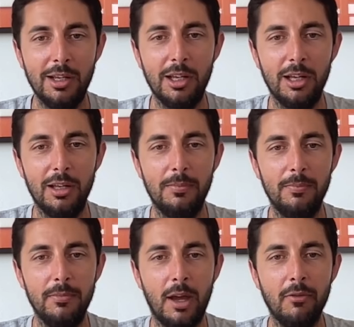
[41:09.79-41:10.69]
Uh,
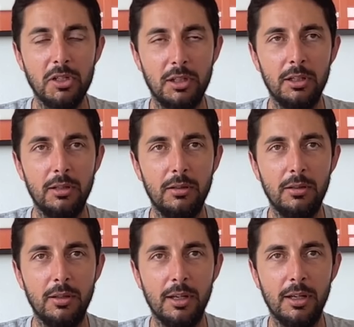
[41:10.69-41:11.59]
obviously,
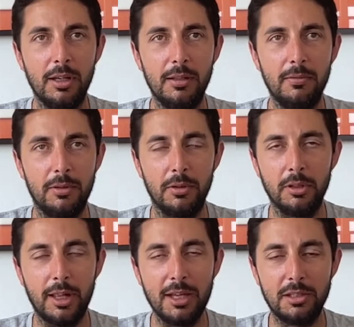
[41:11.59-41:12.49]
uh, during
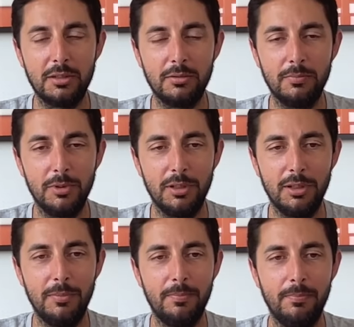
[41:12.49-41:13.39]
the last
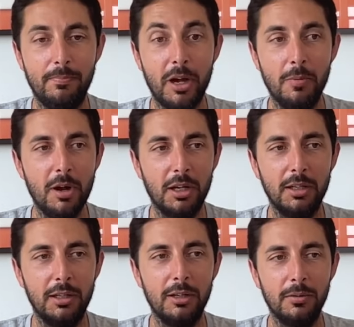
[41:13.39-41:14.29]
uh, bear
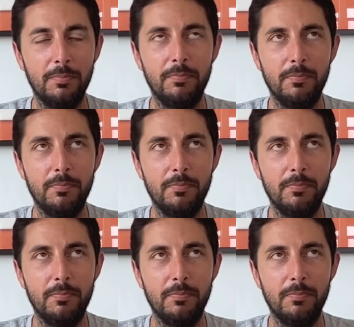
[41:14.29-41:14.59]
market, you know,